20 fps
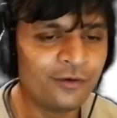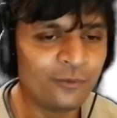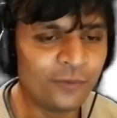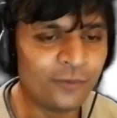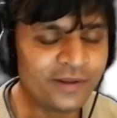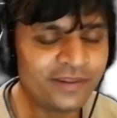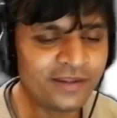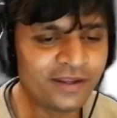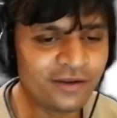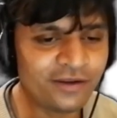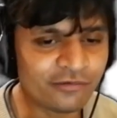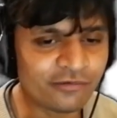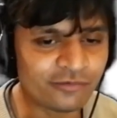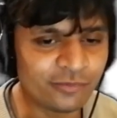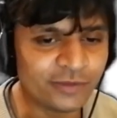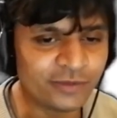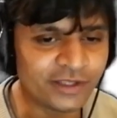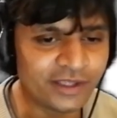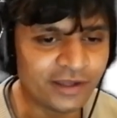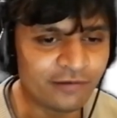One thing you
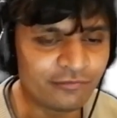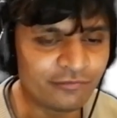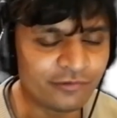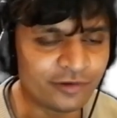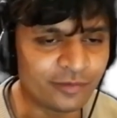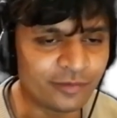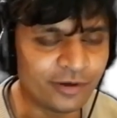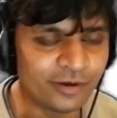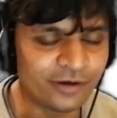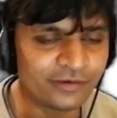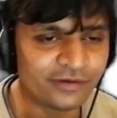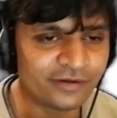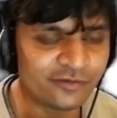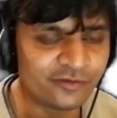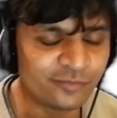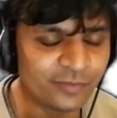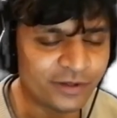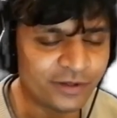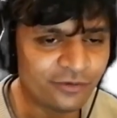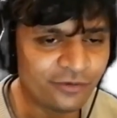have to be careful about
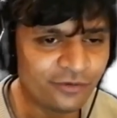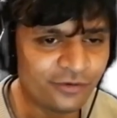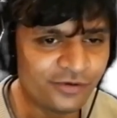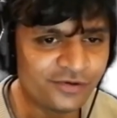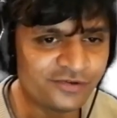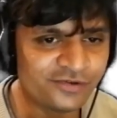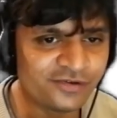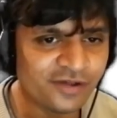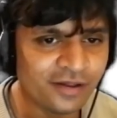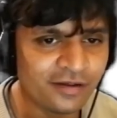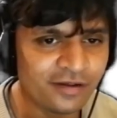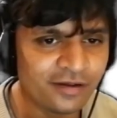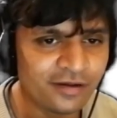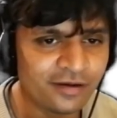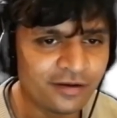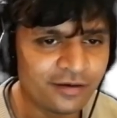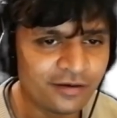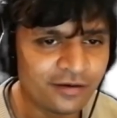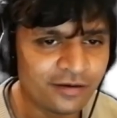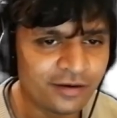is because
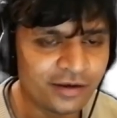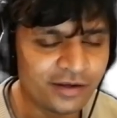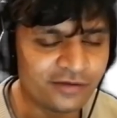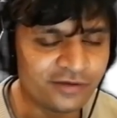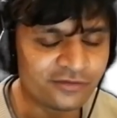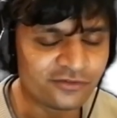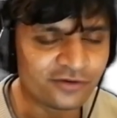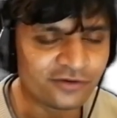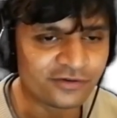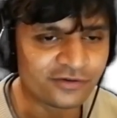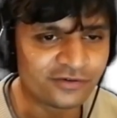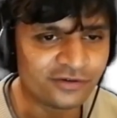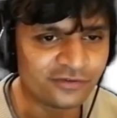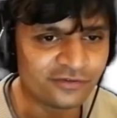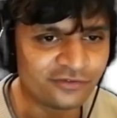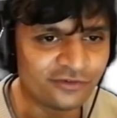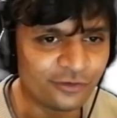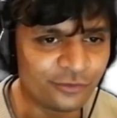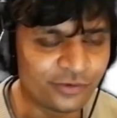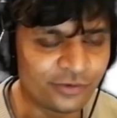
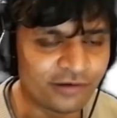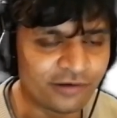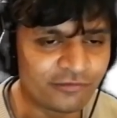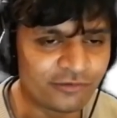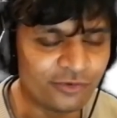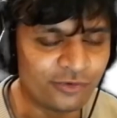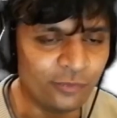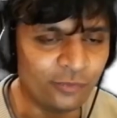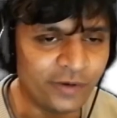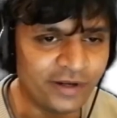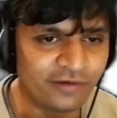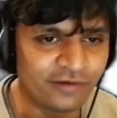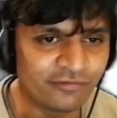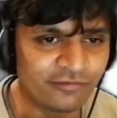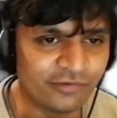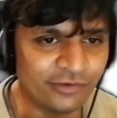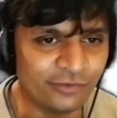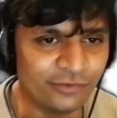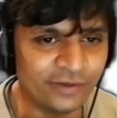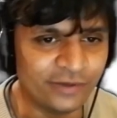instructions don't have to wait
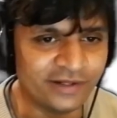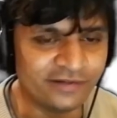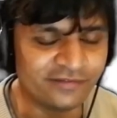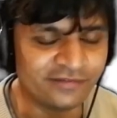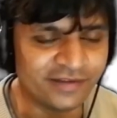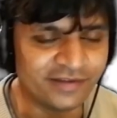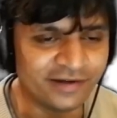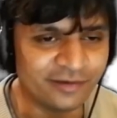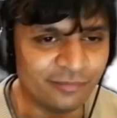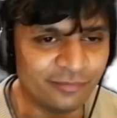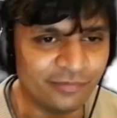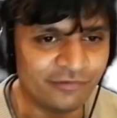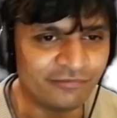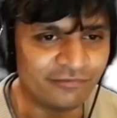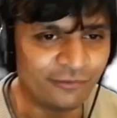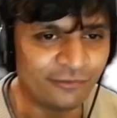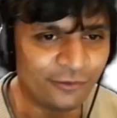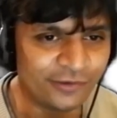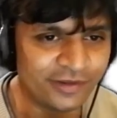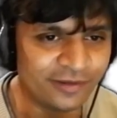for the ones that are
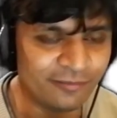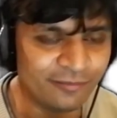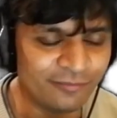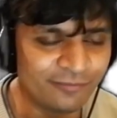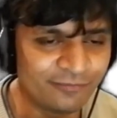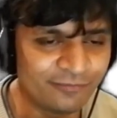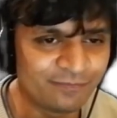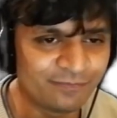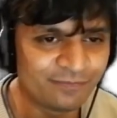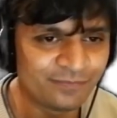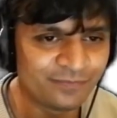before them,